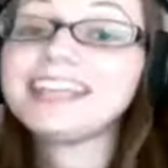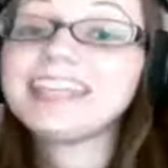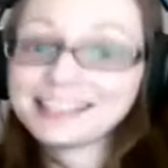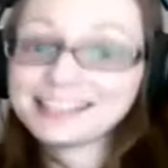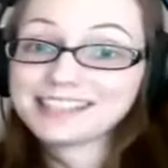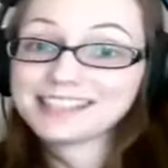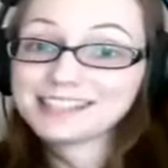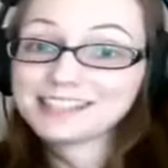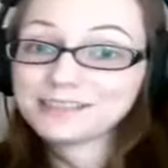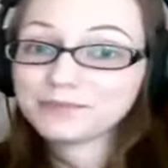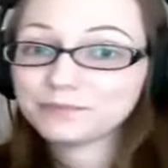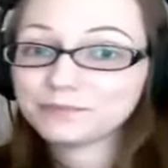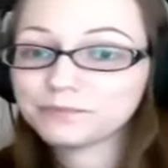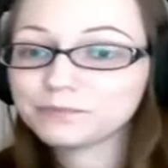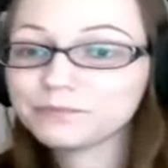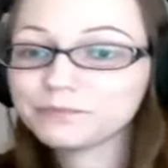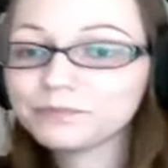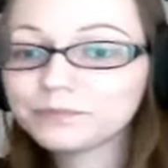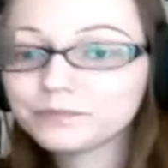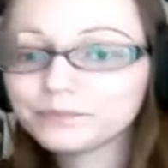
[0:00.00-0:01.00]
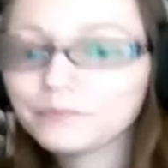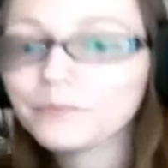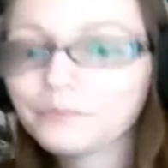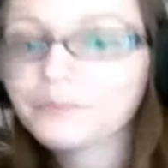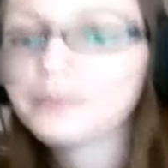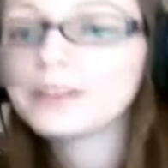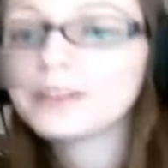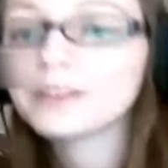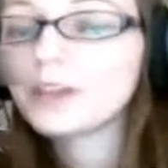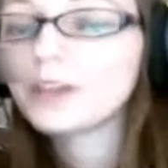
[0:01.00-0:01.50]
yes. buy the cheap stuff.
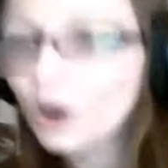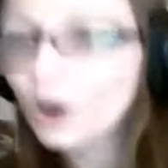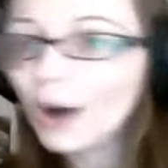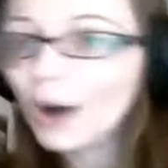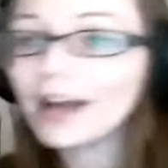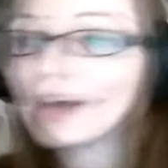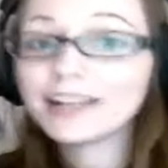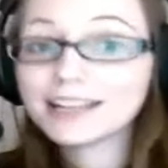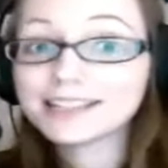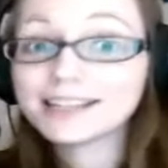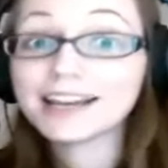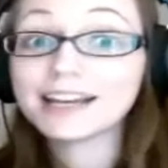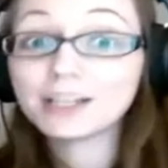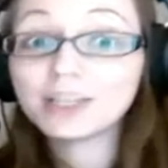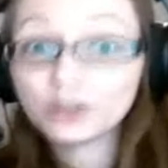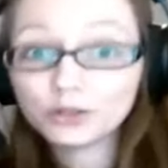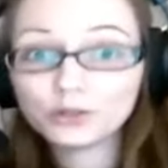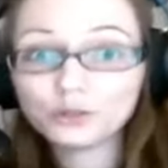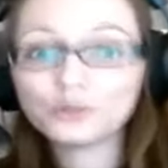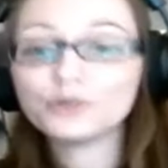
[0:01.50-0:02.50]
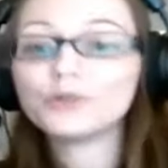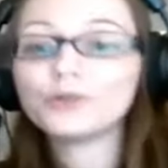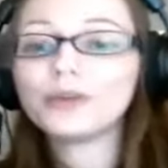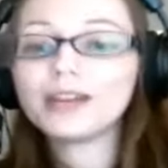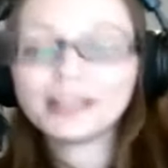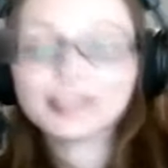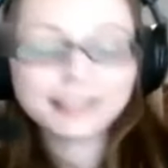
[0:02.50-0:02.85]
No, I because I knew